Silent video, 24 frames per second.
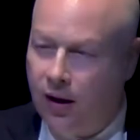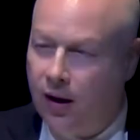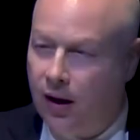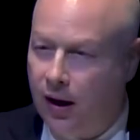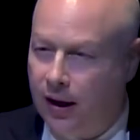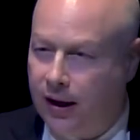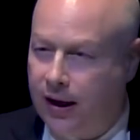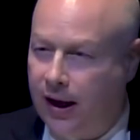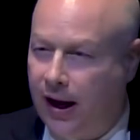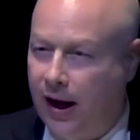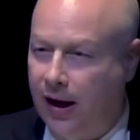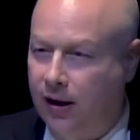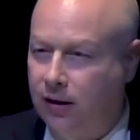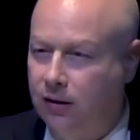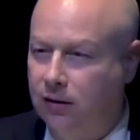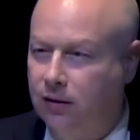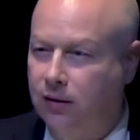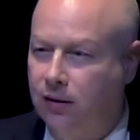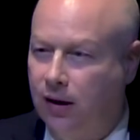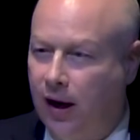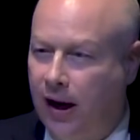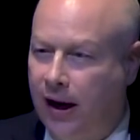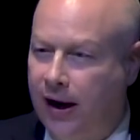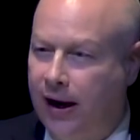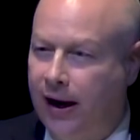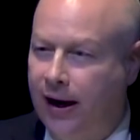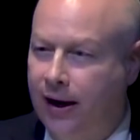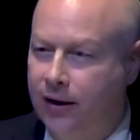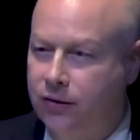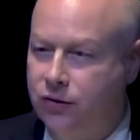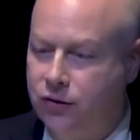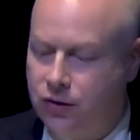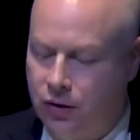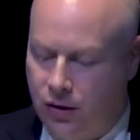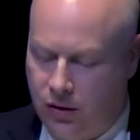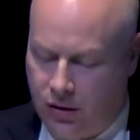Again, I
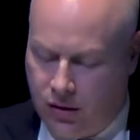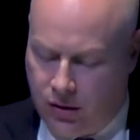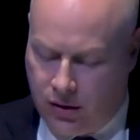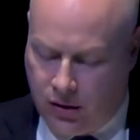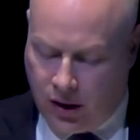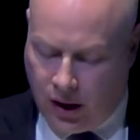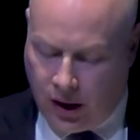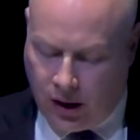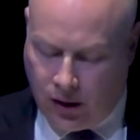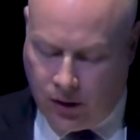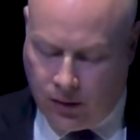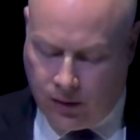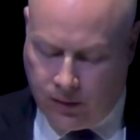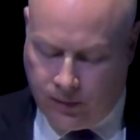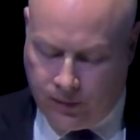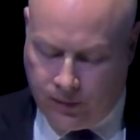answer no.